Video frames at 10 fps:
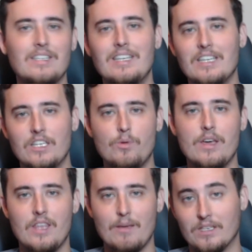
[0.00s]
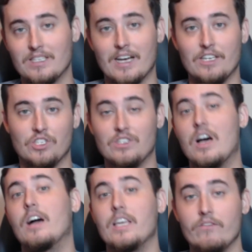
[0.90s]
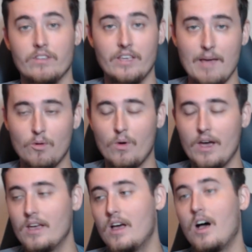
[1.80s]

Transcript: needed to do anything besides just not give the game away.